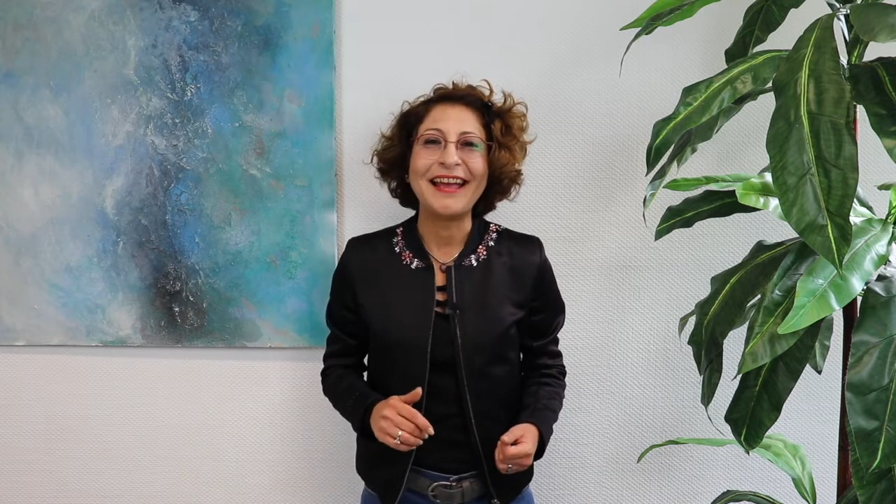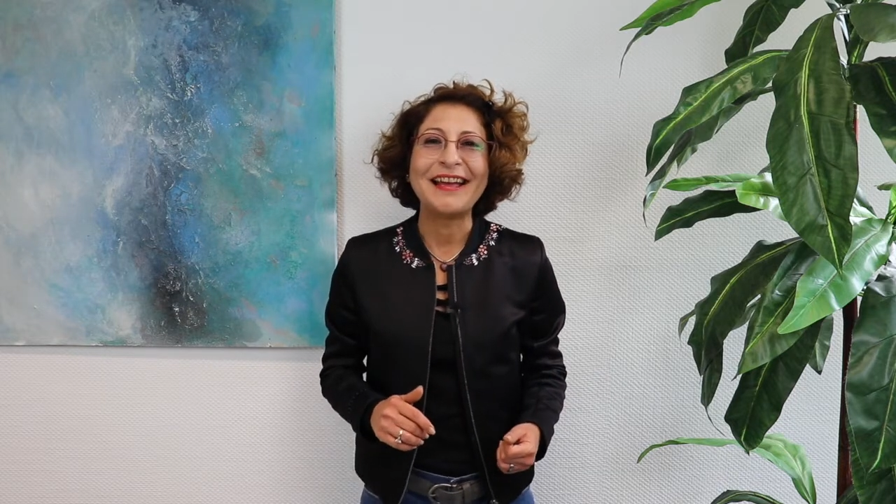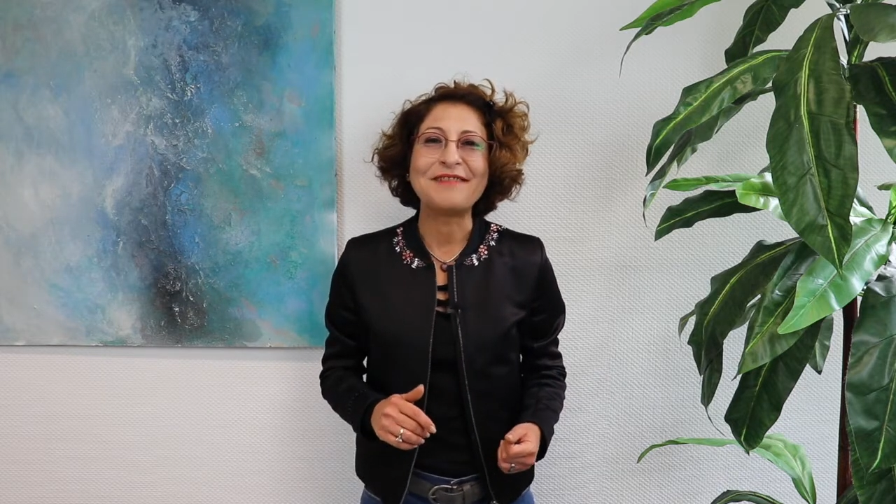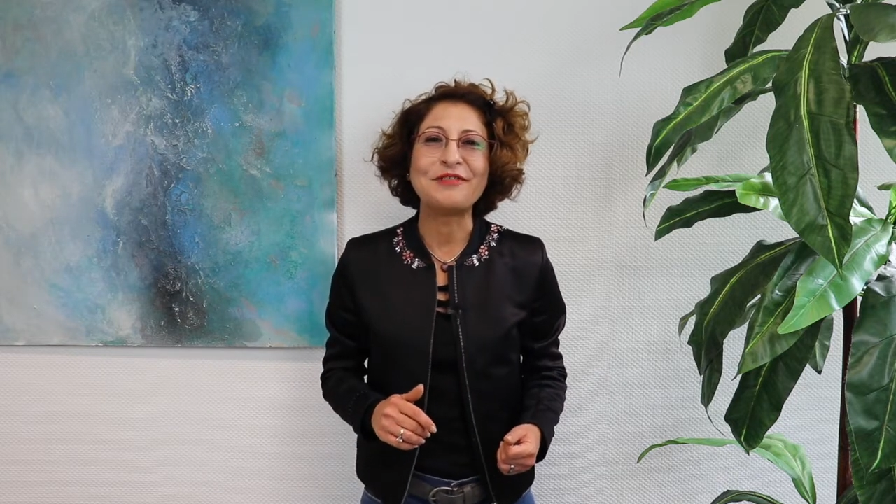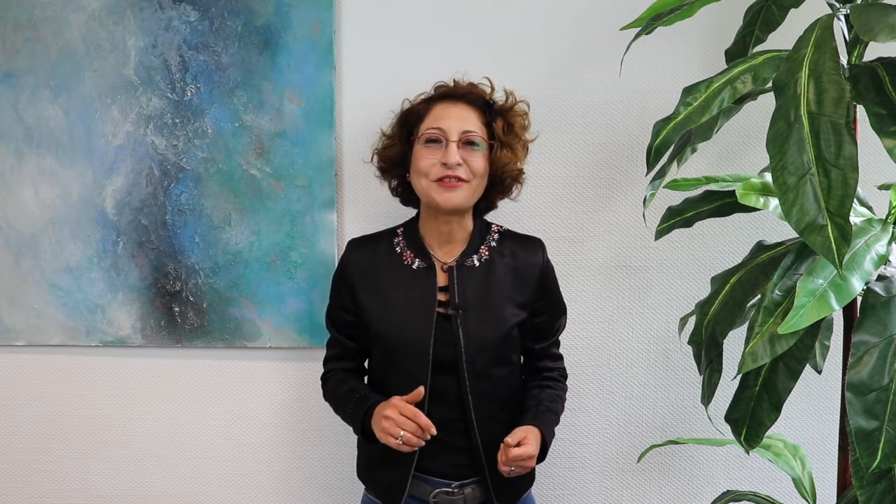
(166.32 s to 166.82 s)

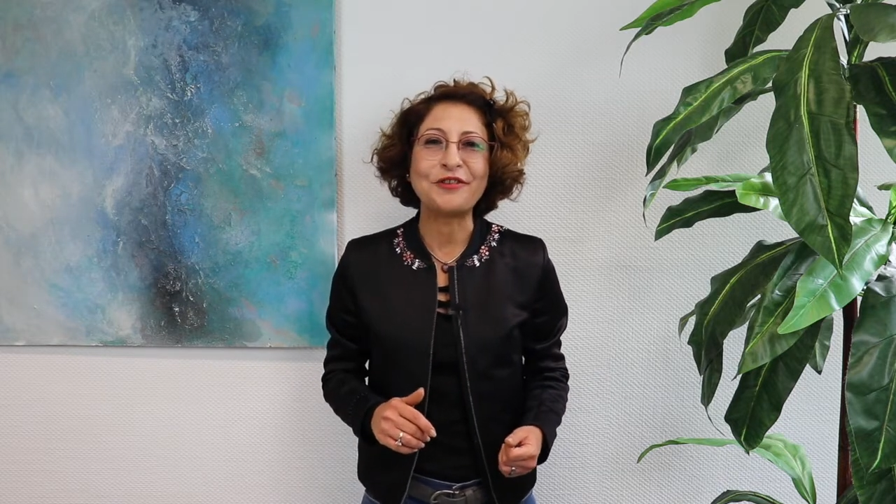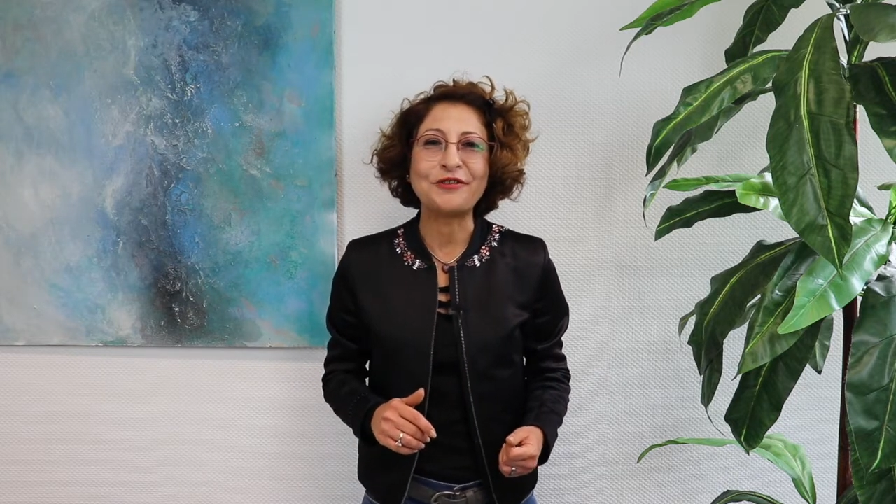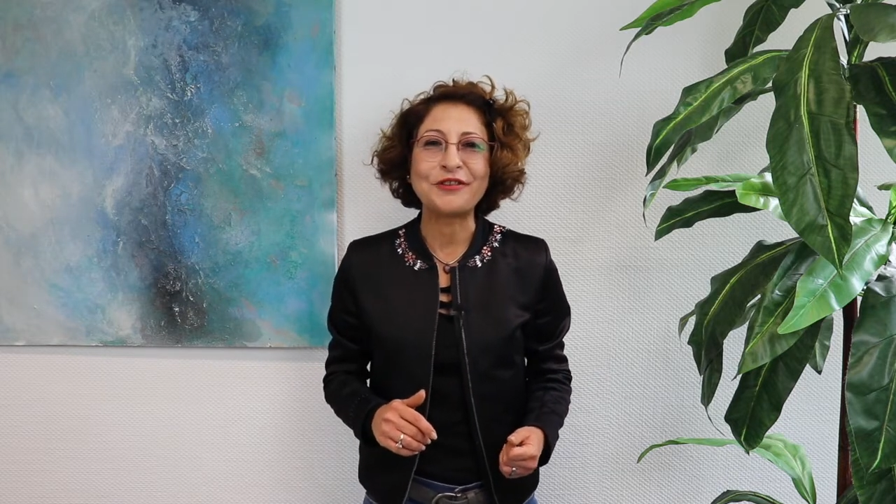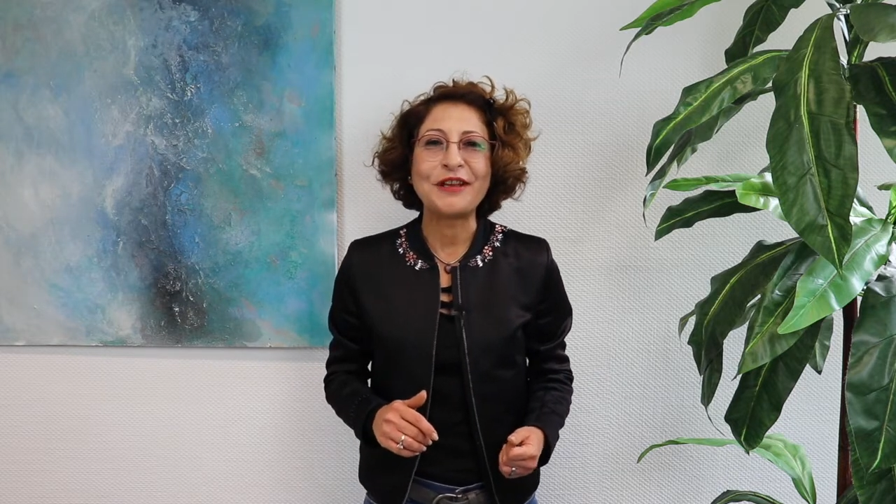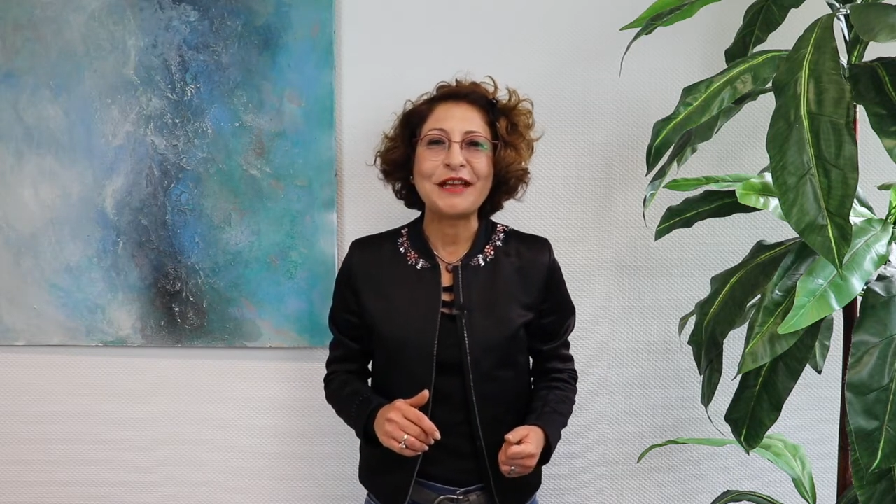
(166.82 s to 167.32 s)

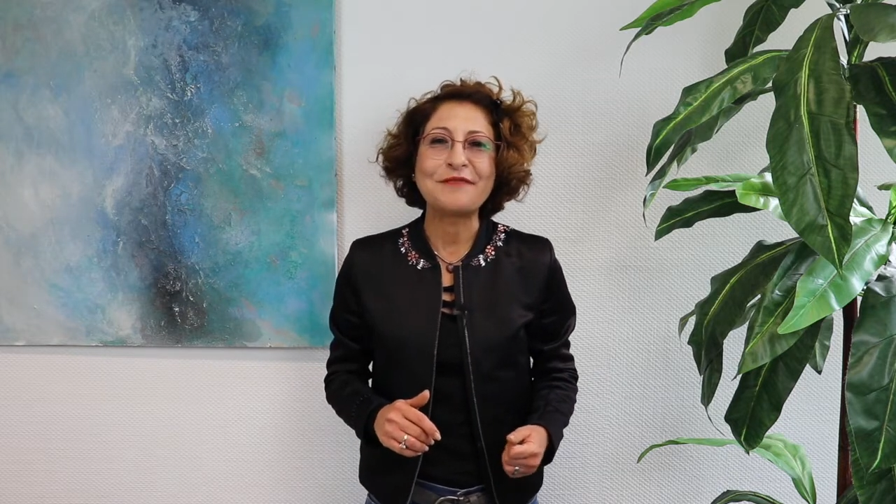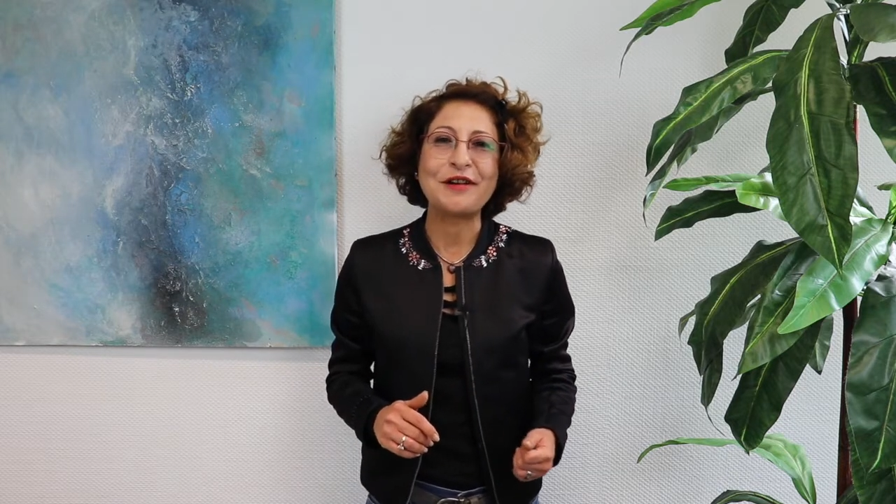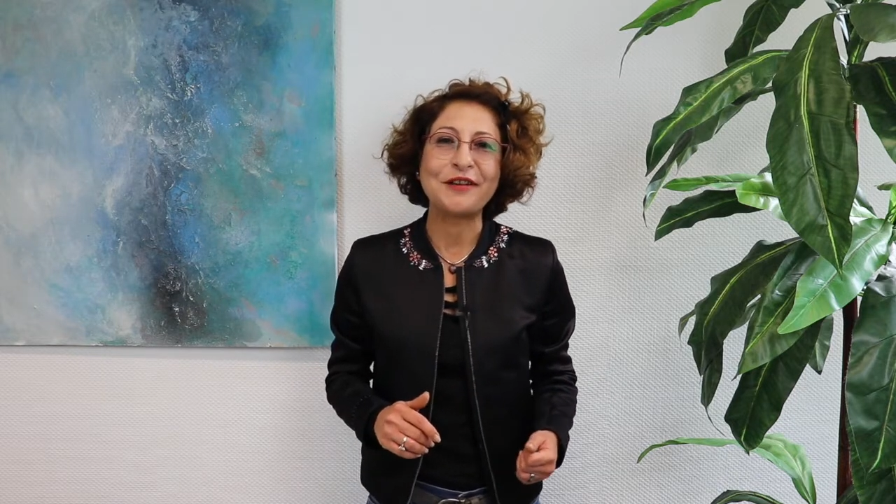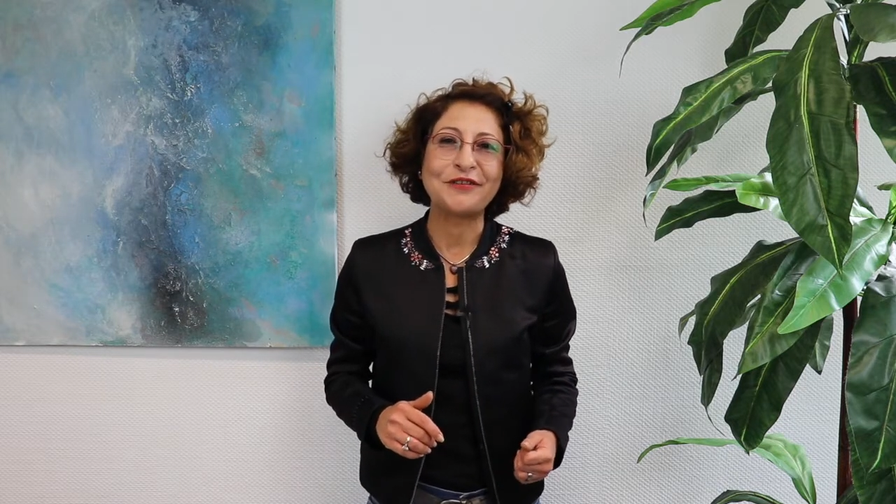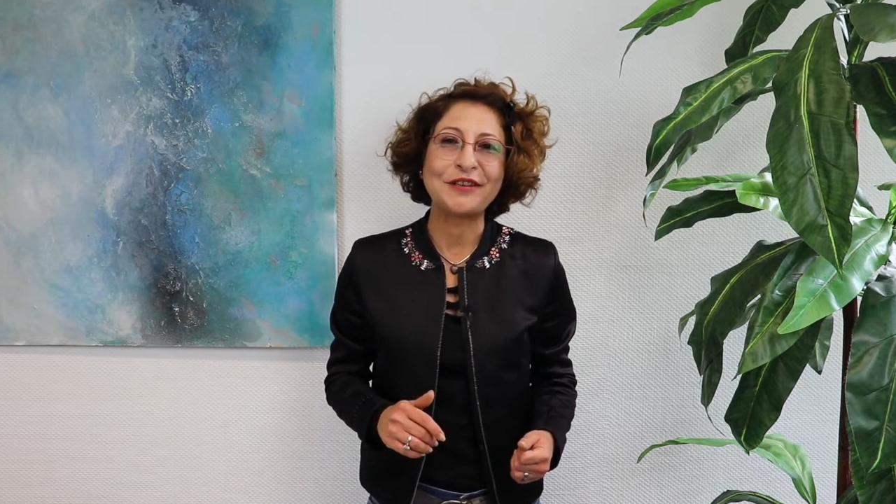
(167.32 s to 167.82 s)
episode
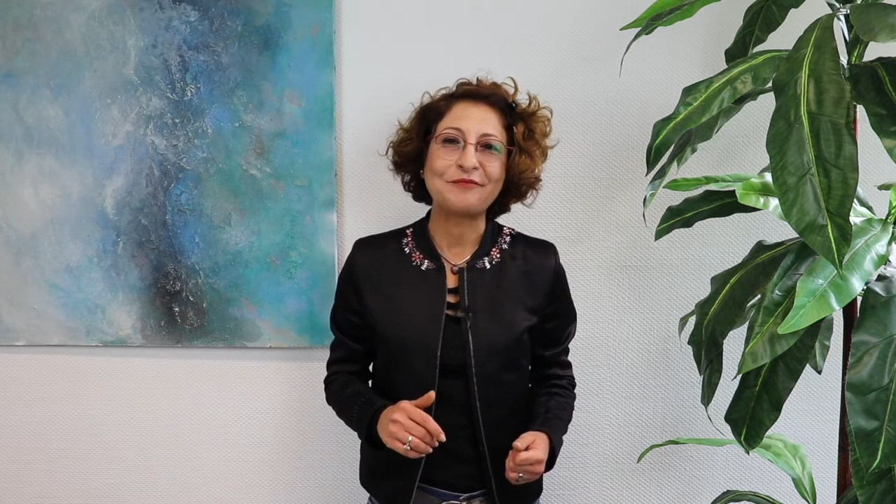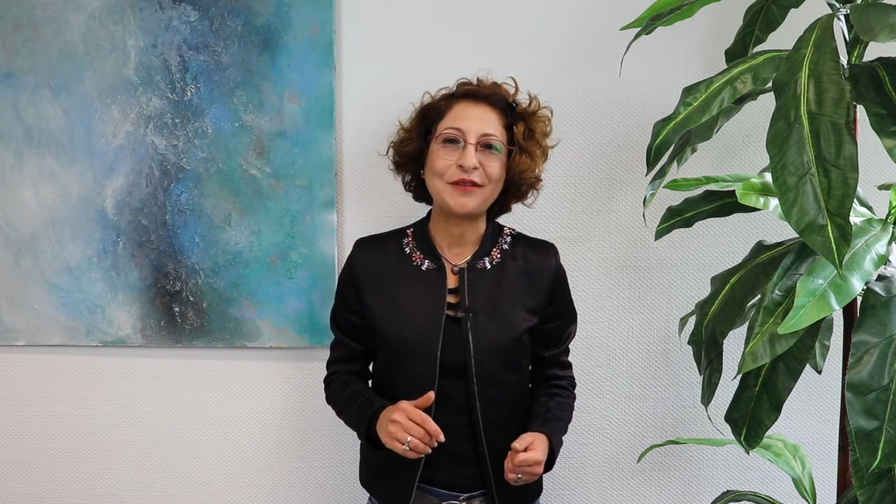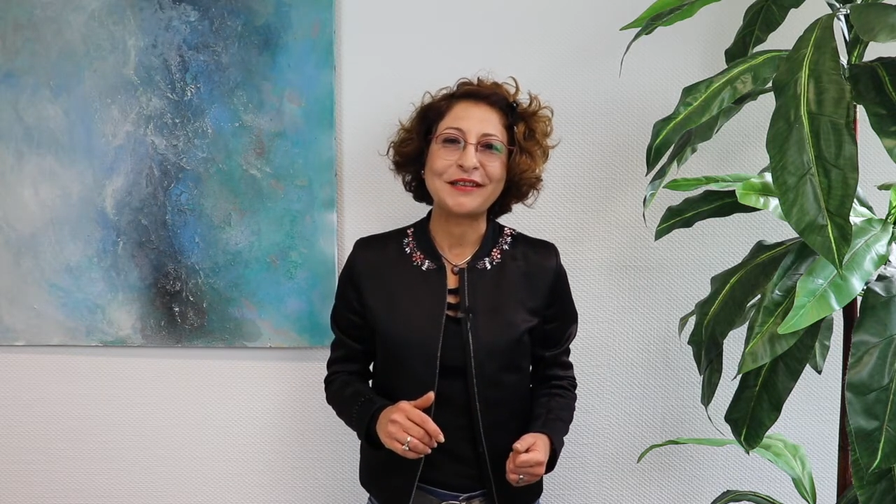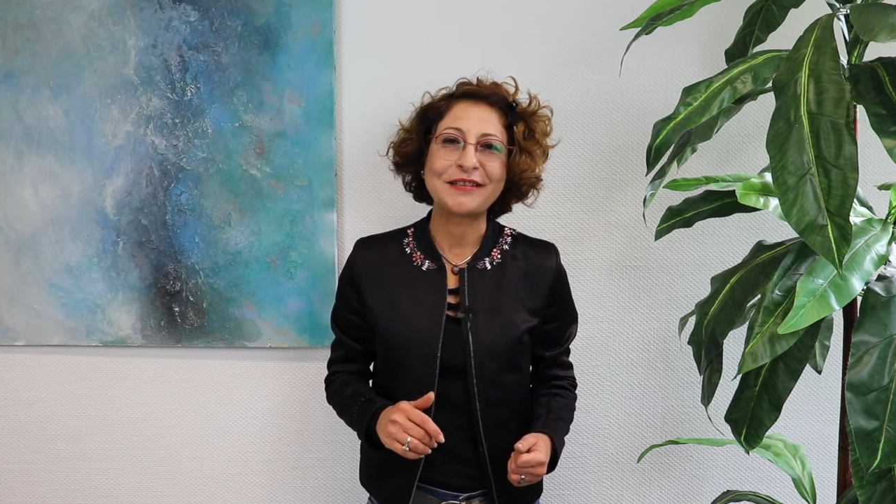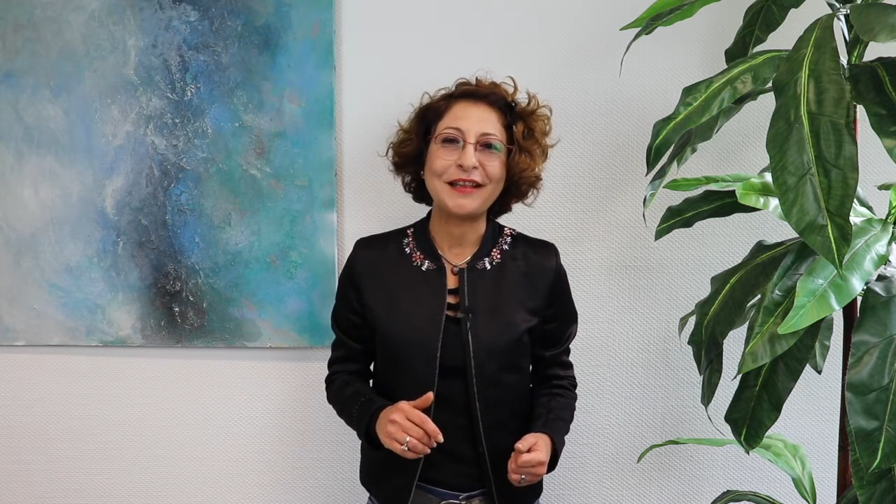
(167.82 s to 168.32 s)
about this
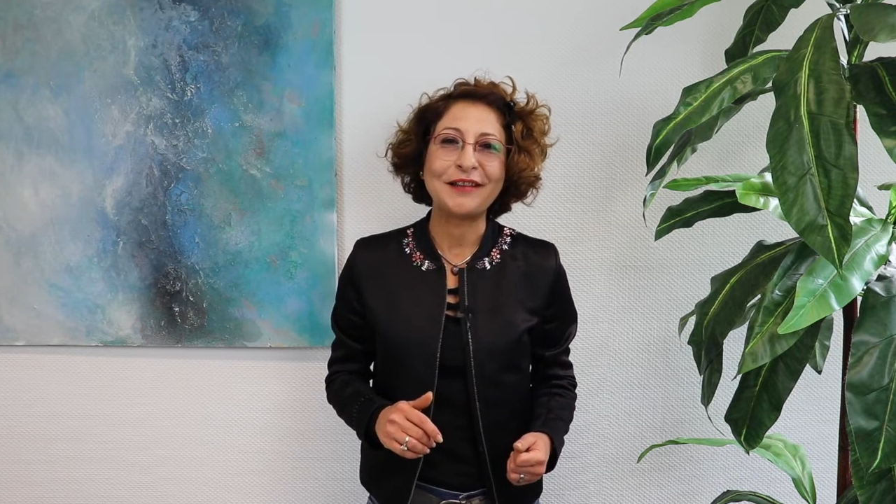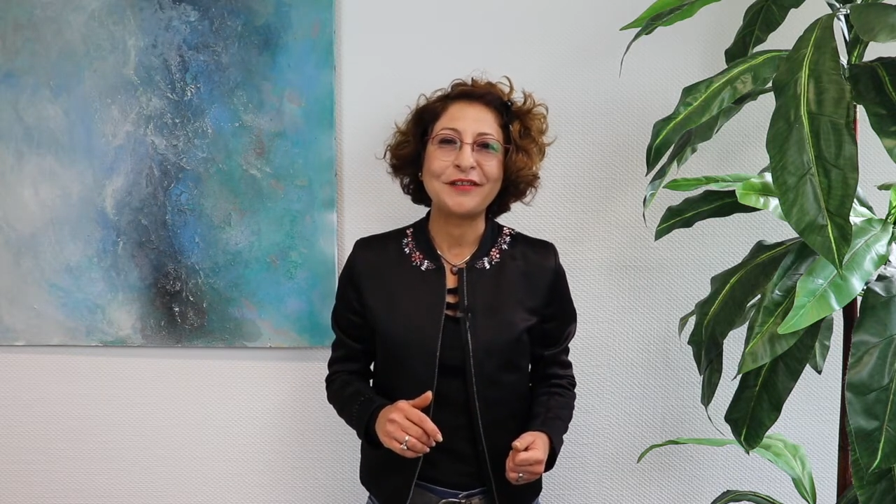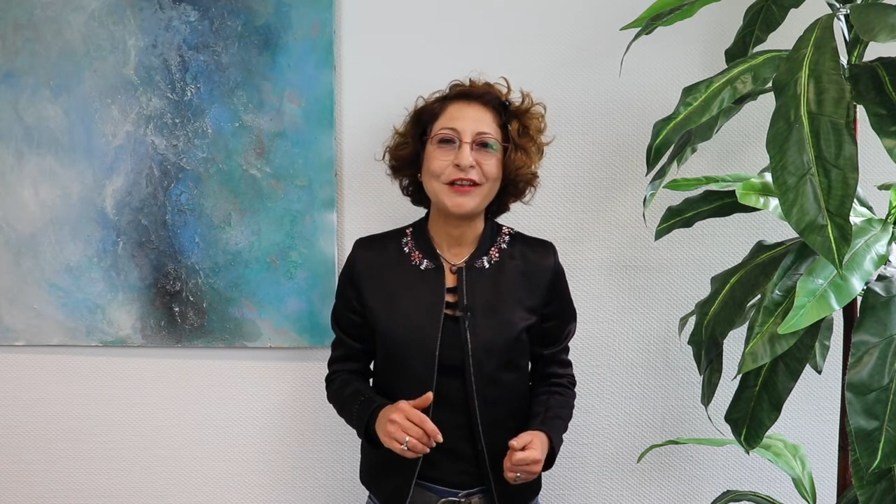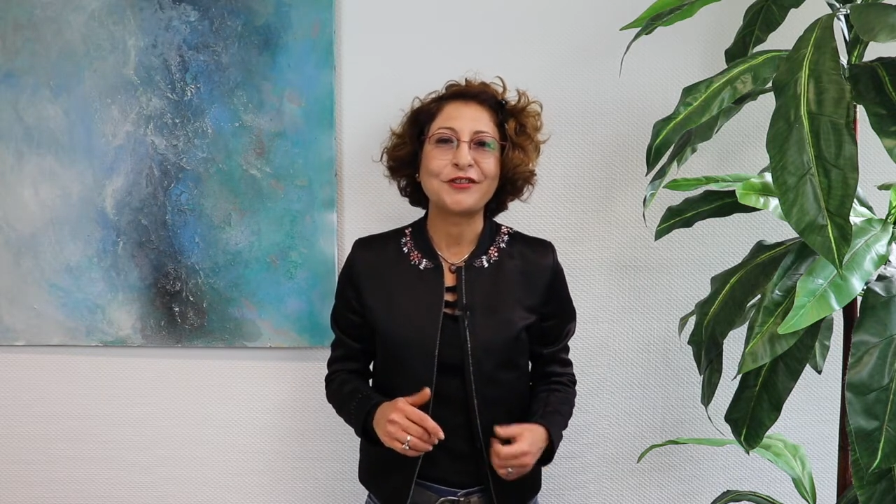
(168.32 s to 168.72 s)
myself,